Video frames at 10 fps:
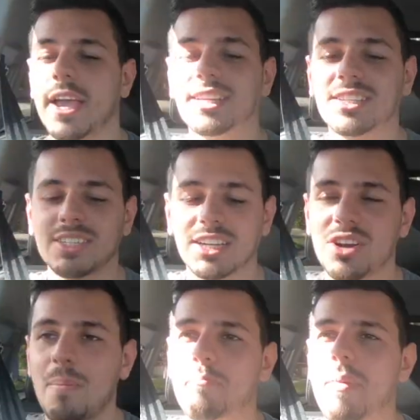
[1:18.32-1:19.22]
It's
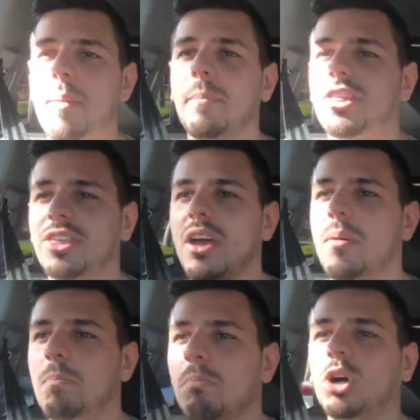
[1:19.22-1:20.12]
such a mammoth
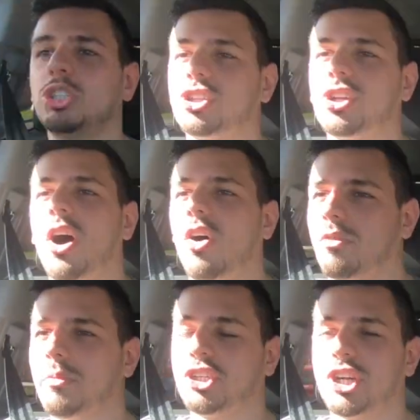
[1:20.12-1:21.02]
monster
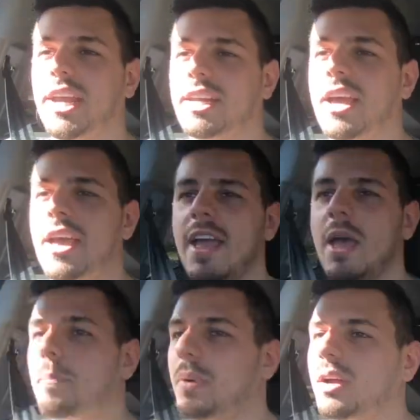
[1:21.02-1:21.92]
of a machine,
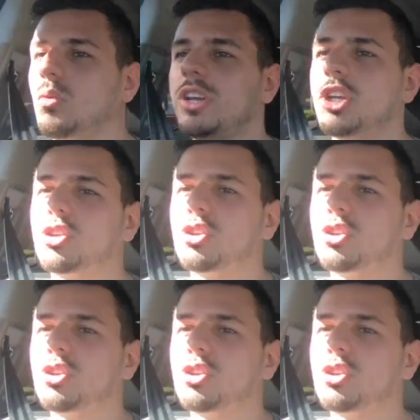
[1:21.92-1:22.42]
but when you